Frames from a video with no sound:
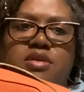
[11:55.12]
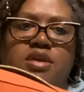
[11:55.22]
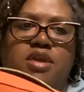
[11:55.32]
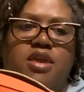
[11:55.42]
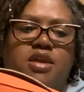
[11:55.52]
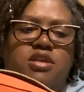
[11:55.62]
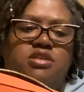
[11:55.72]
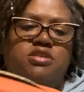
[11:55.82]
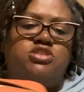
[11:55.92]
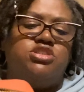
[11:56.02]

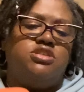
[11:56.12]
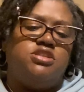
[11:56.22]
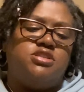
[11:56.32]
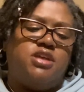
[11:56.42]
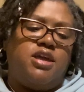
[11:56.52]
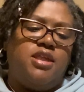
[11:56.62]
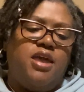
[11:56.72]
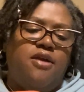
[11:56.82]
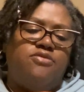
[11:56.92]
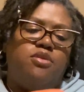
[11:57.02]
And she does not
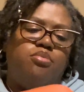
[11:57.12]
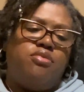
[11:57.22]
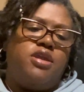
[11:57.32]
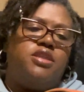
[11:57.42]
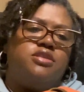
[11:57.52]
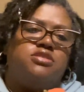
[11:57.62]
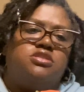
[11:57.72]
have the braided